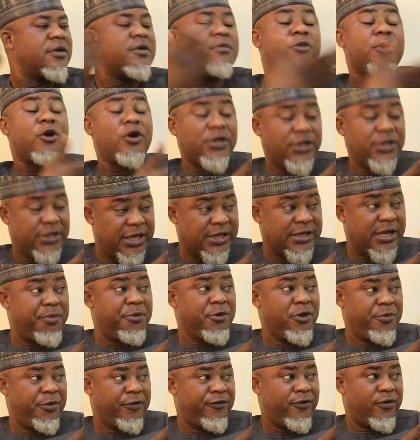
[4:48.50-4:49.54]
Because it has
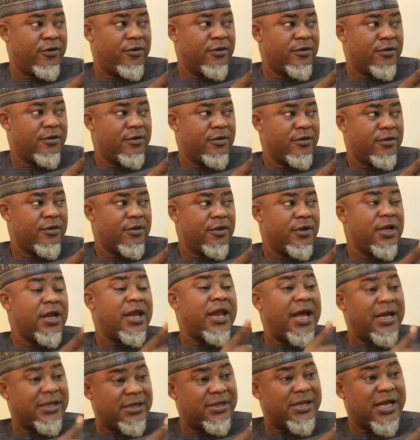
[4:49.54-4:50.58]
happened before. The
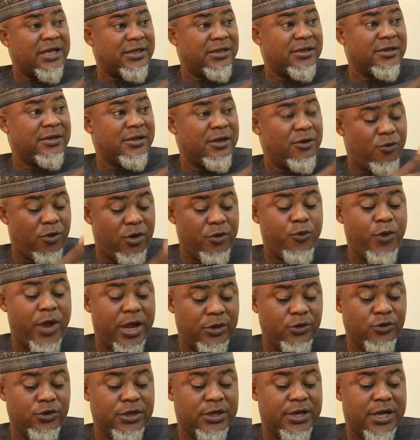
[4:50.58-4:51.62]
last, the one we are
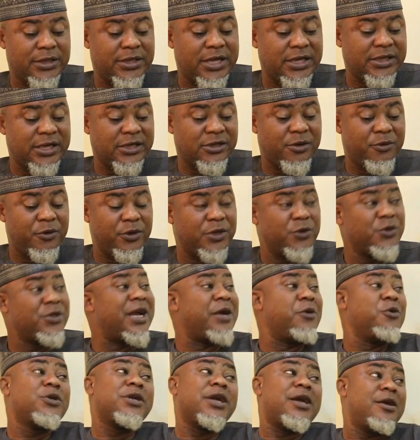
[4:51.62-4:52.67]
using now, 30,000
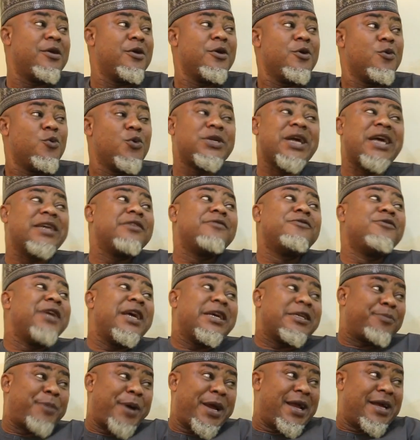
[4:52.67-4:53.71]
naira, which has even
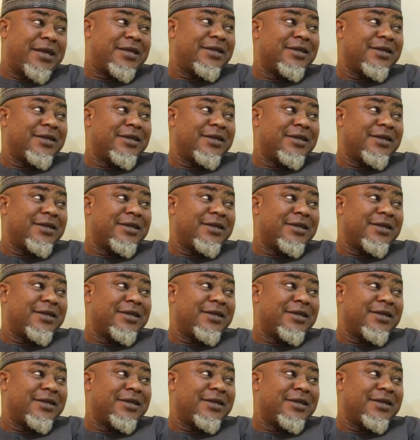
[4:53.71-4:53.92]
expired.